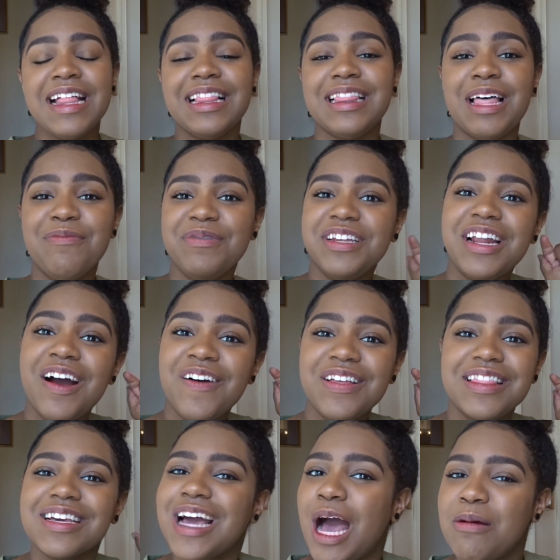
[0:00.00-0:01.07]
Let me know
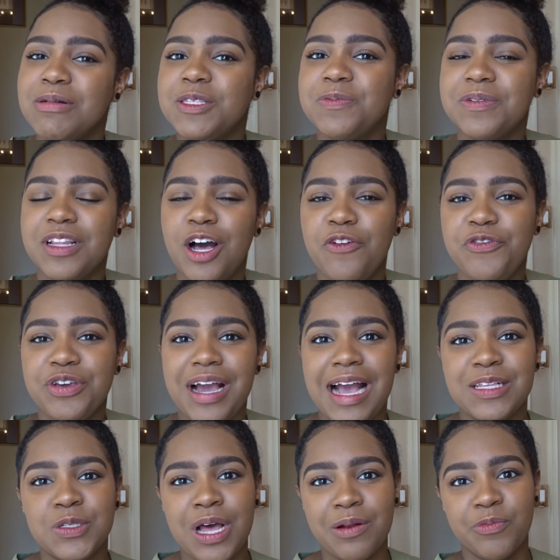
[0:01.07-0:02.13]
in the comments below if you
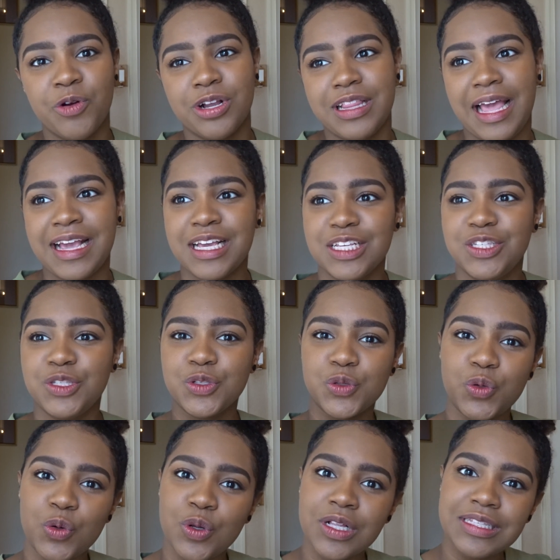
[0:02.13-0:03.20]
guys want more like
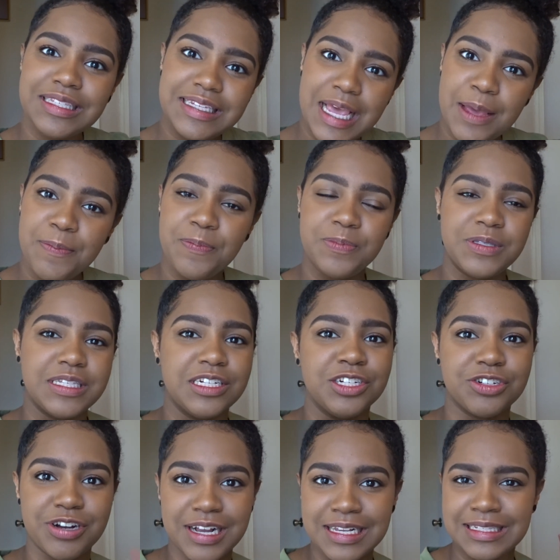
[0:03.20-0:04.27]
school tips and
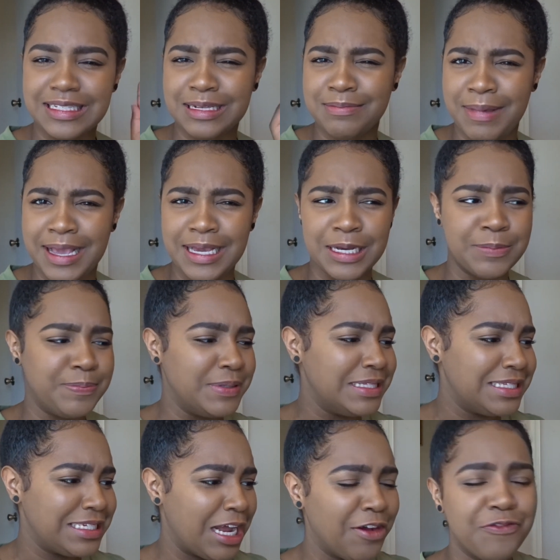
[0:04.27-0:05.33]
tricks and makeup
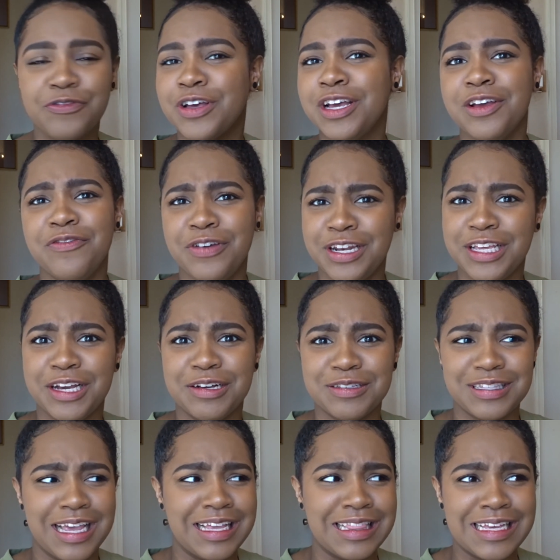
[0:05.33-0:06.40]
and stuff
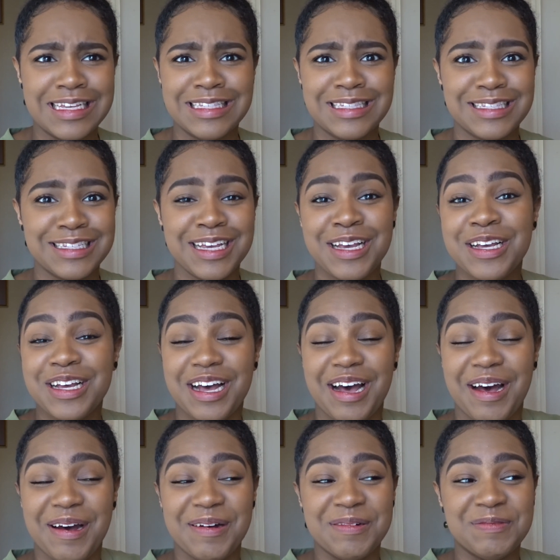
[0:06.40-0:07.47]
videos like this
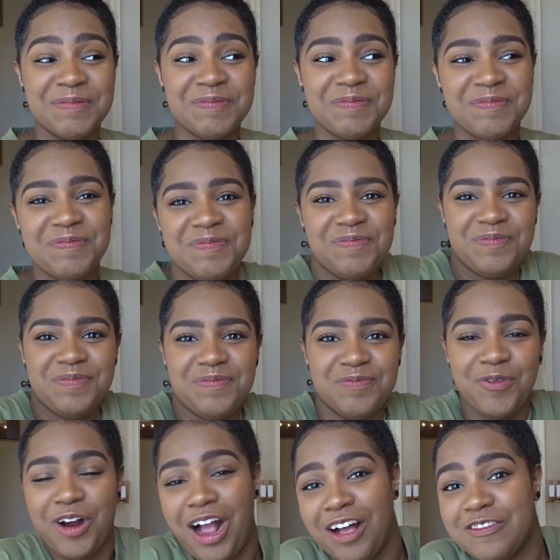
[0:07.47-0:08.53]

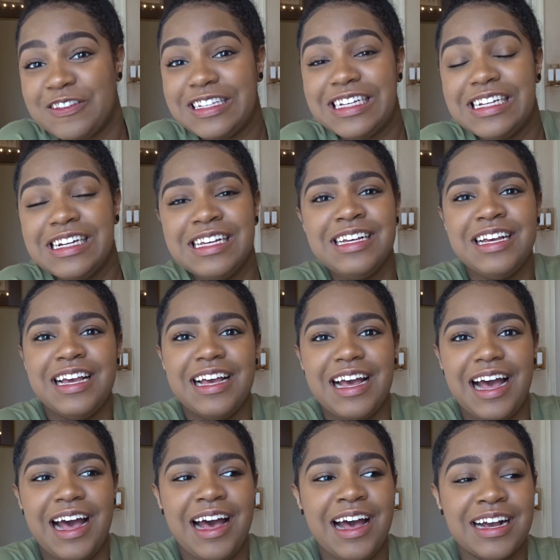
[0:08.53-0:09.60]
more often,
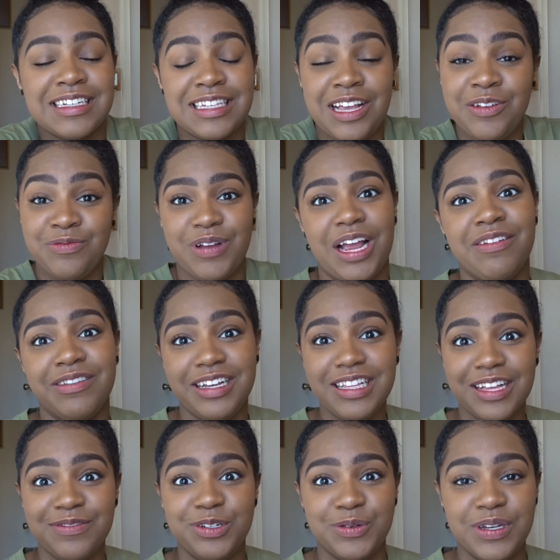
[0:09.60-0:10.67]
because I really
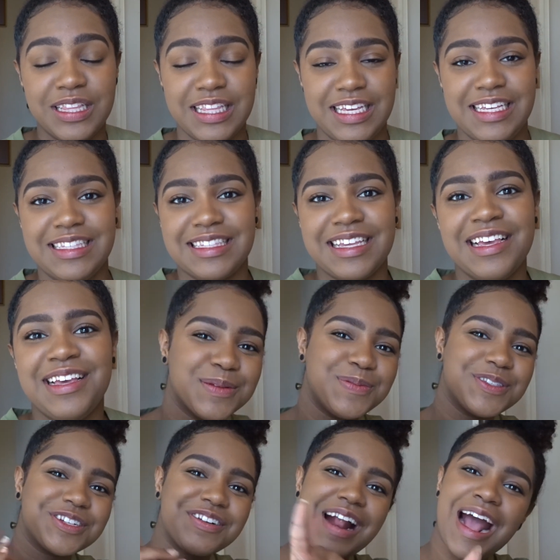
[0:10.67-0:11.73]
love doing these.
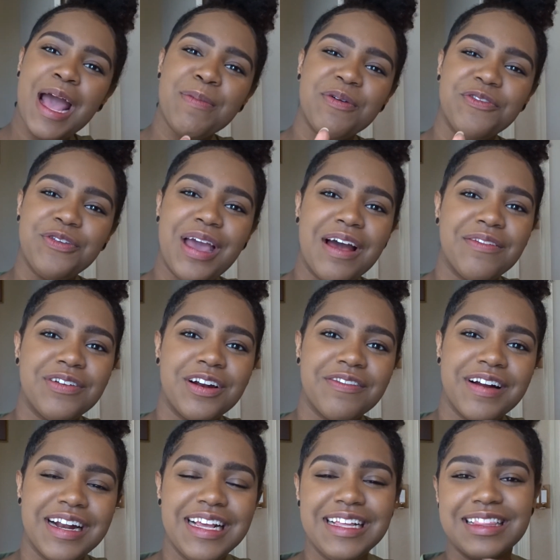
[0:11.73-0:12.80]
Subscribe if you haven't
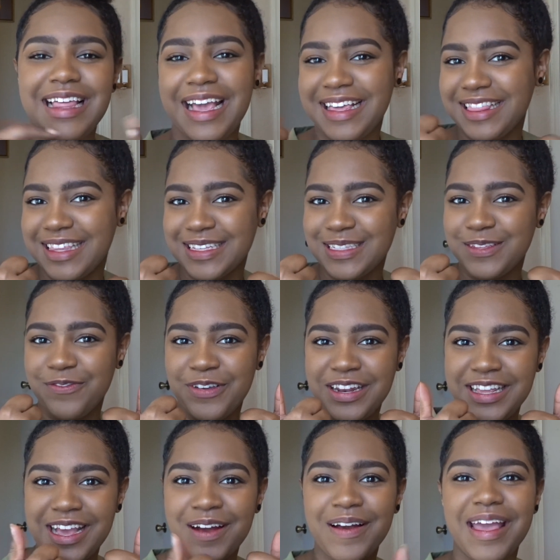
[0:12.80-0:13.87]
already, like this
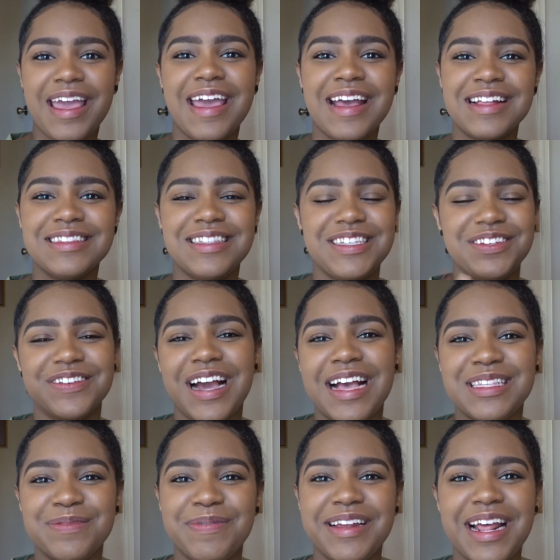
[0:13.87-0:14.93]
video, and see you
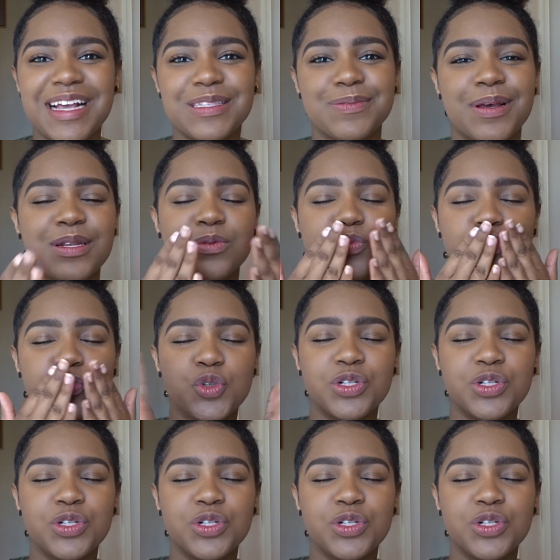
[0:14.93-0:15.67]
guys in my next one.